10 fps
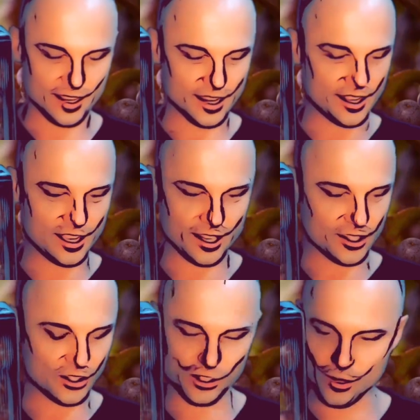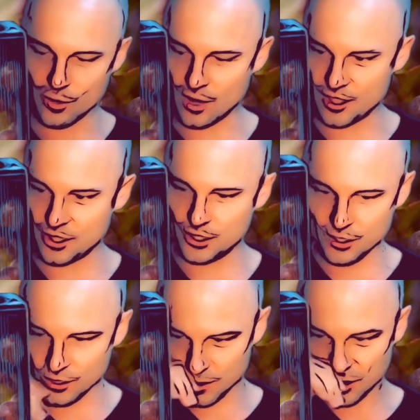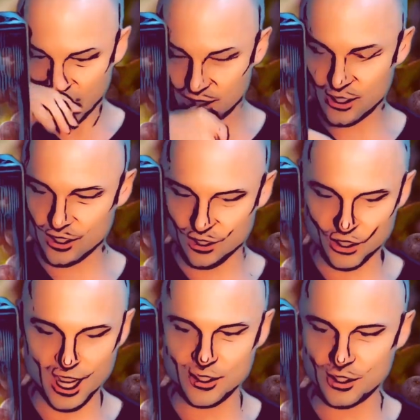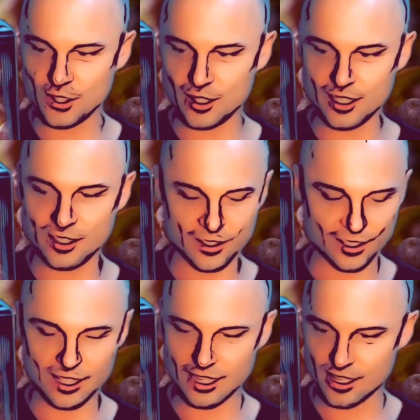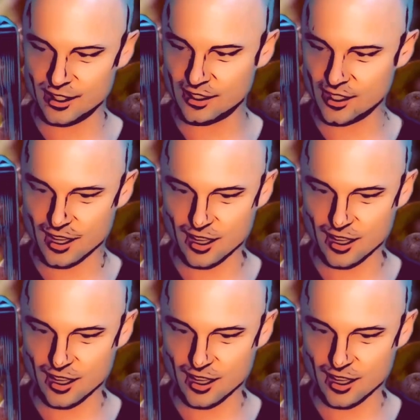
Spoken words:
And then, so on the Shane Sterling's cleanse,